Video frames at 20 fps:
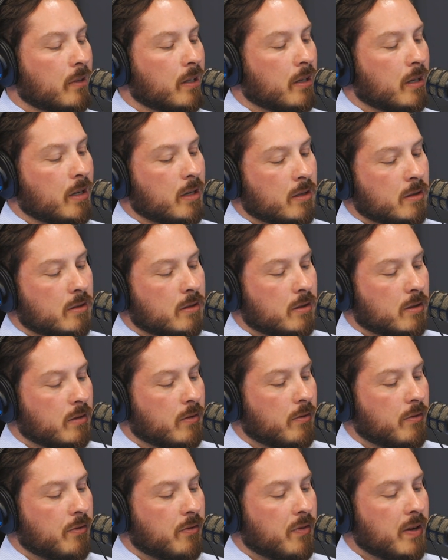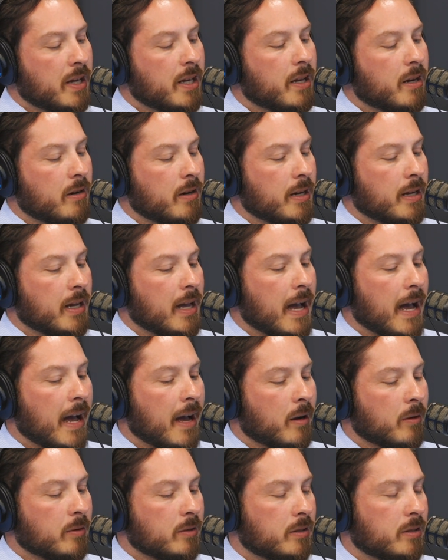is figuring
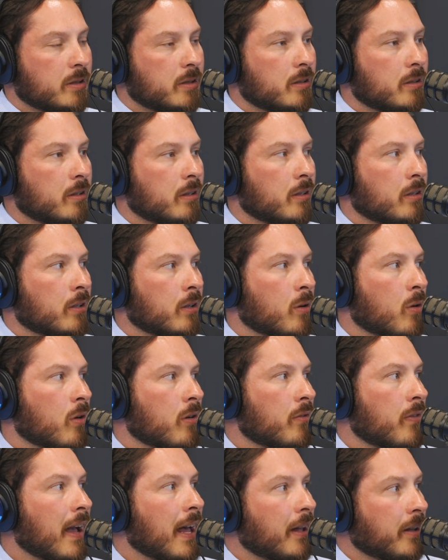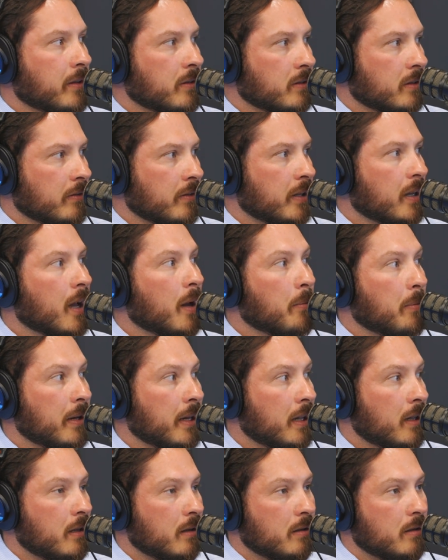out the core values of the
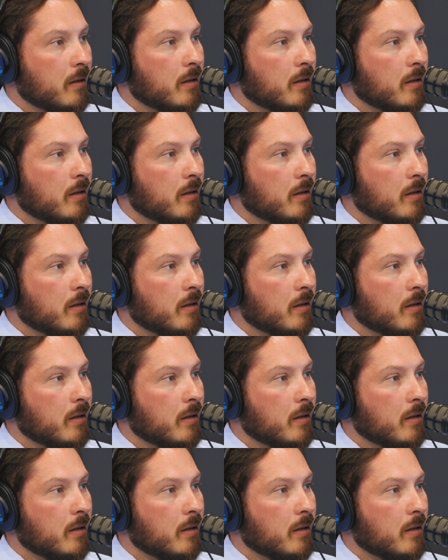company